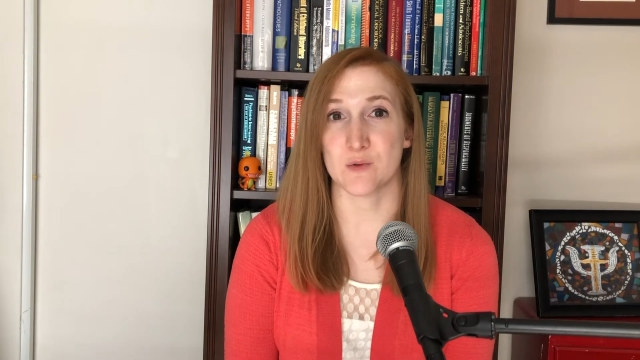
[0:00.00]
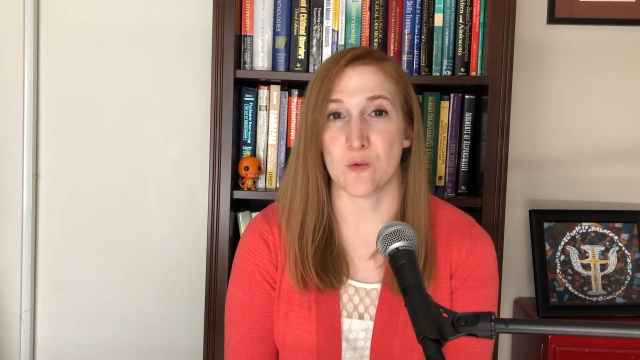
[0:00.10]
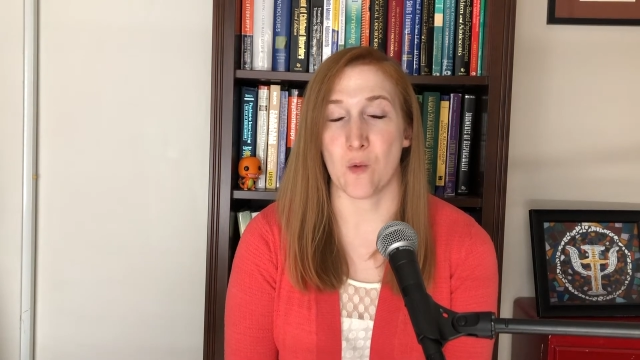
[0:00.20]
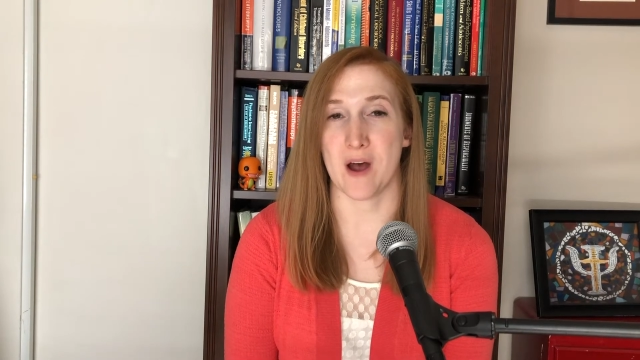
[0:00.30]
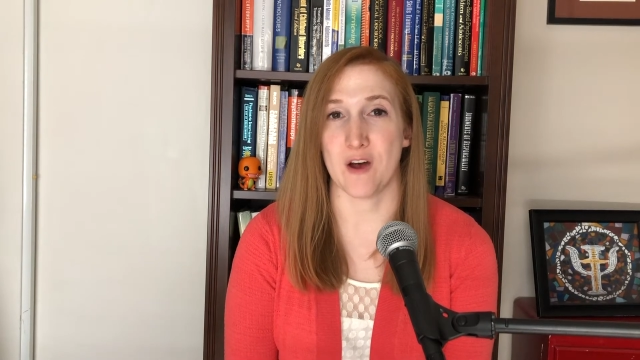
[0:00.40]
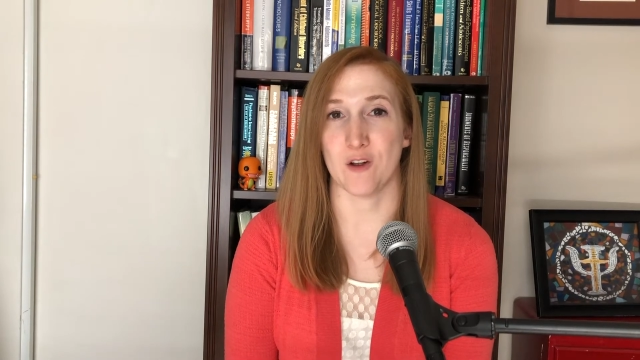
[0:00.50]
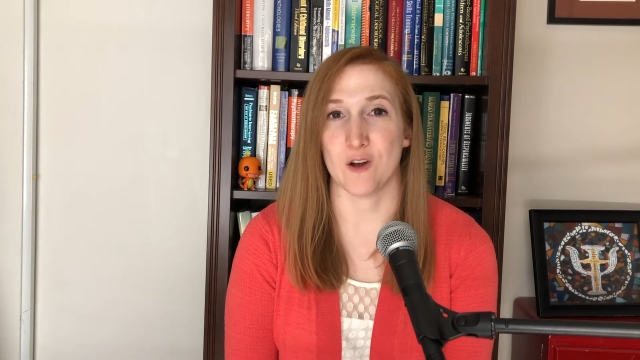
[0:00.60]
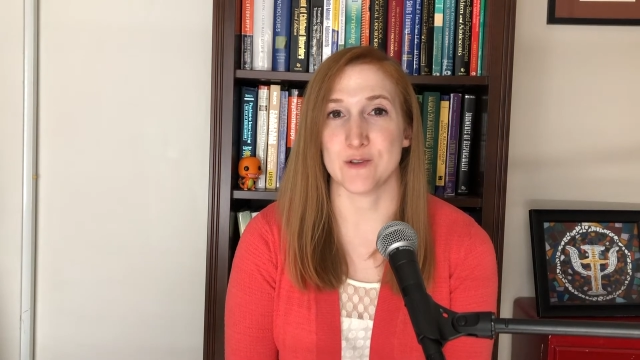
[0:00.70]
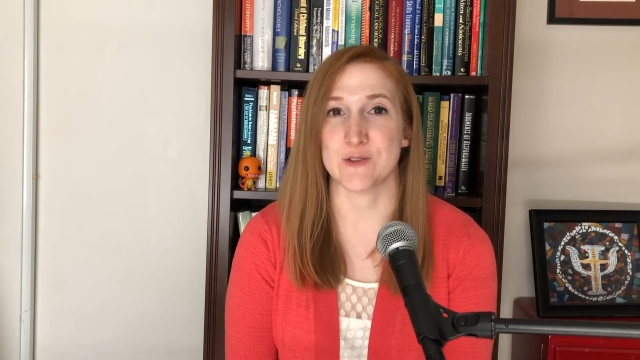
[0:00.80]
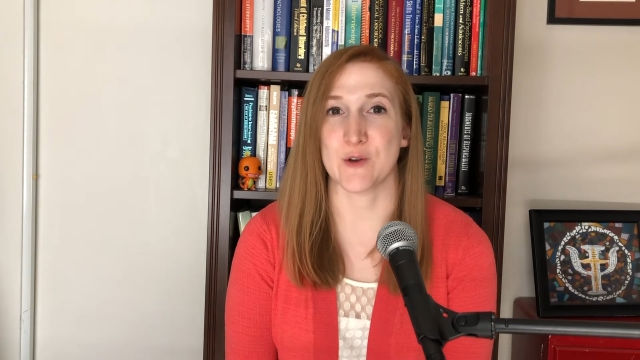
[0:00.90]
while
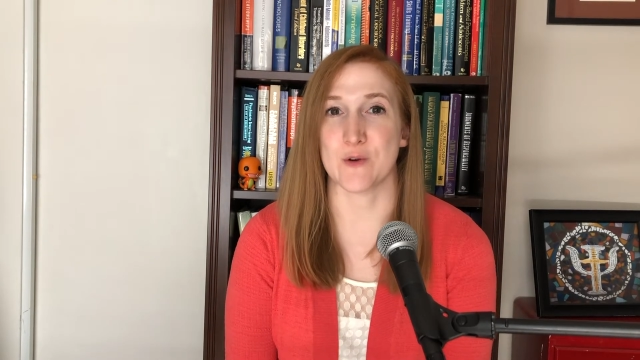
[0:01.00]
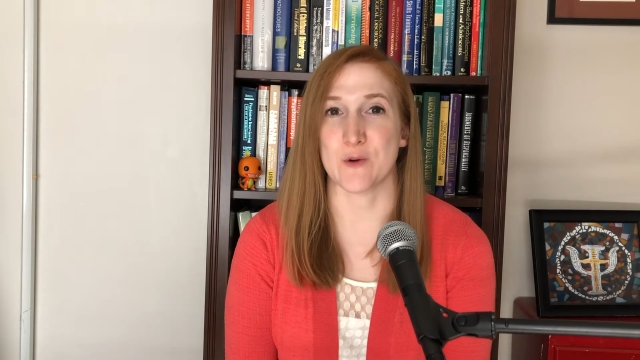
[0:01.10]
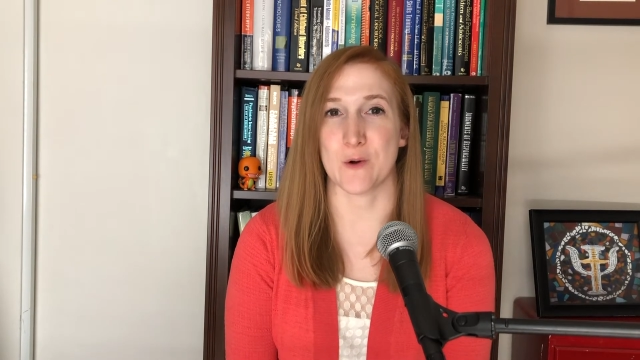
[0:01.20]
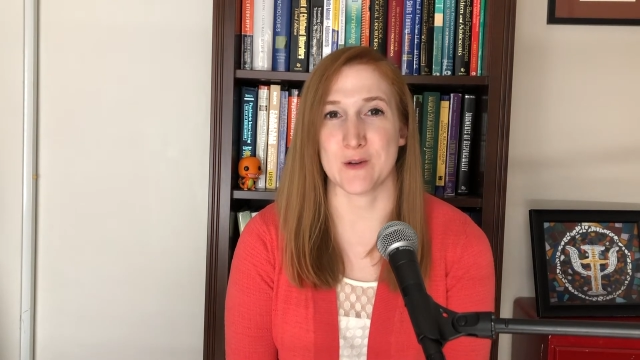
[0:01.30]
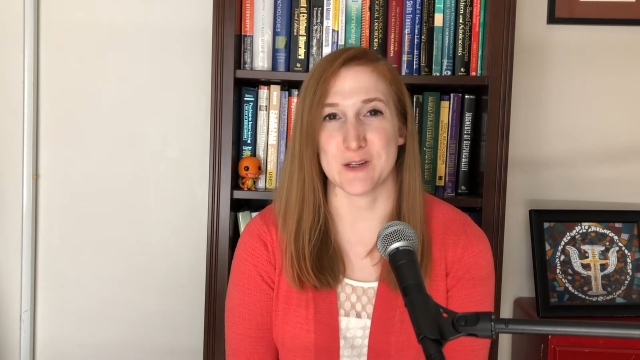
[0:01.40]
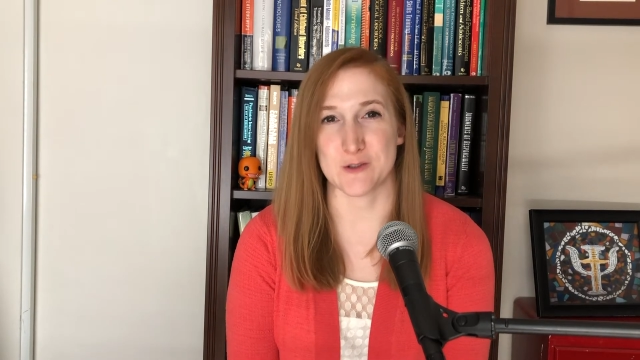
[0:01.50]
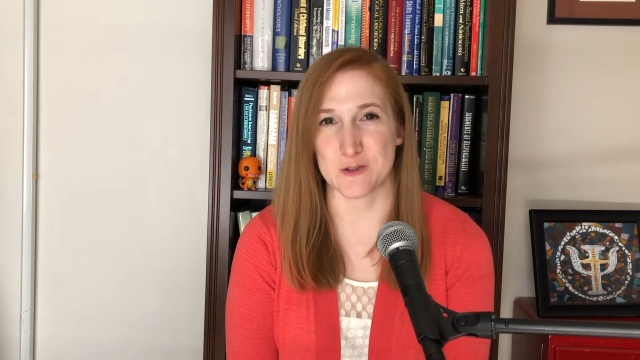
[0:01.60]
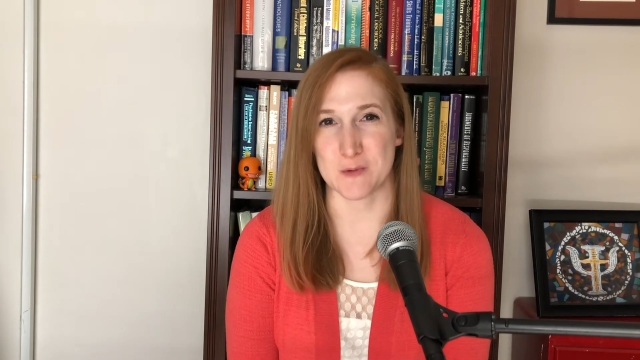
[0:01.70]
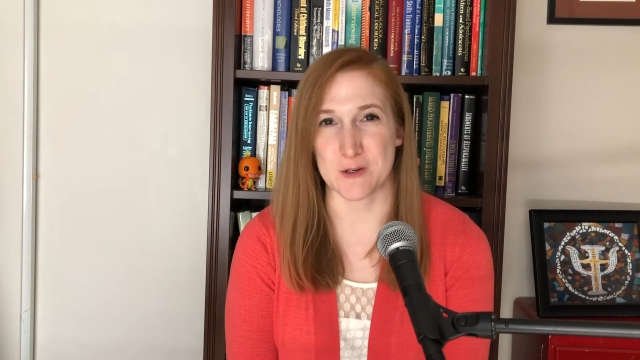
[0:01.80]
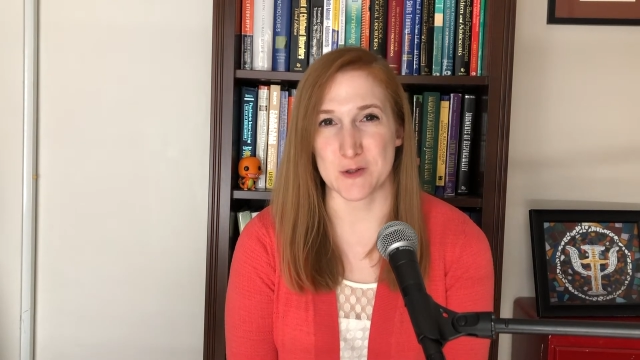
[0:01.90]
also growing in your
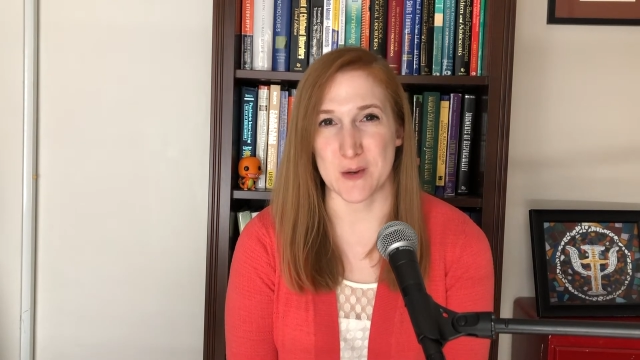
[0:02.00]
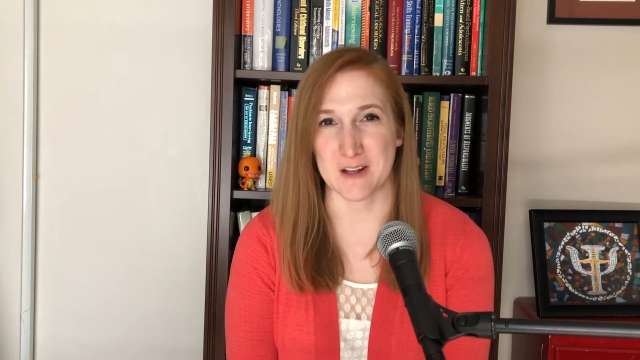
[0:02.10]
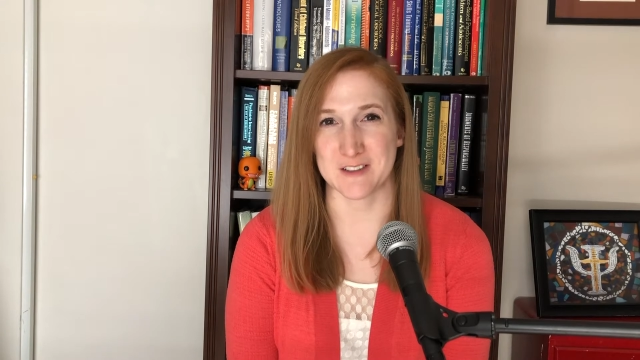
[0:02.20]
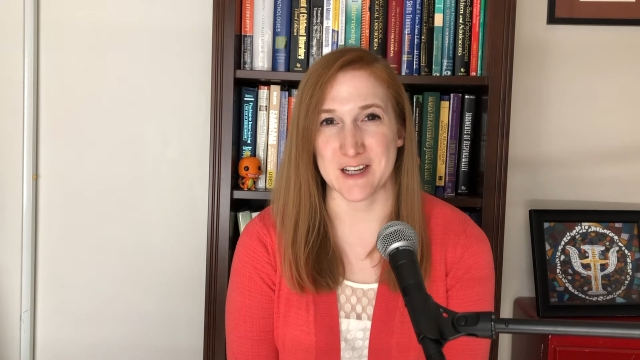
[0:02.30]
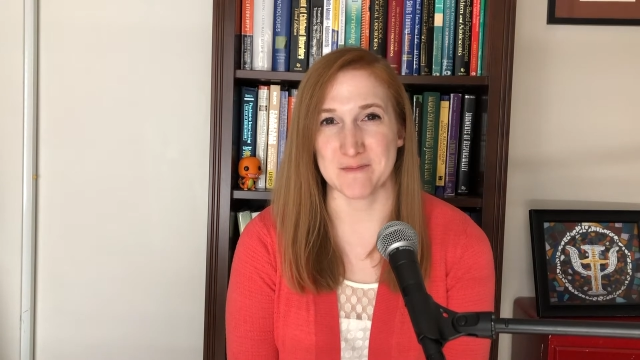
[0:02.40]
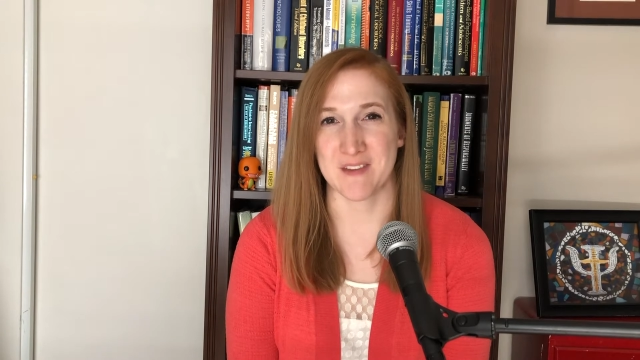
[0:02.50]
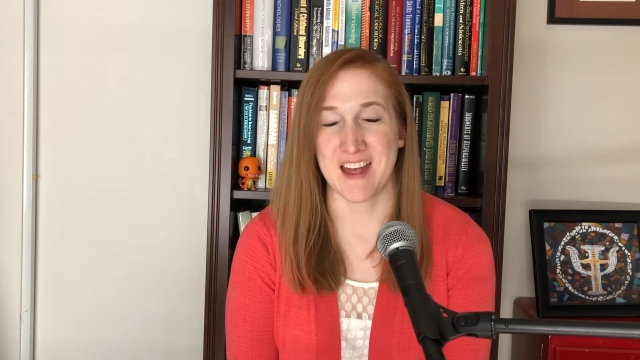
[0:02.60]
spirituality.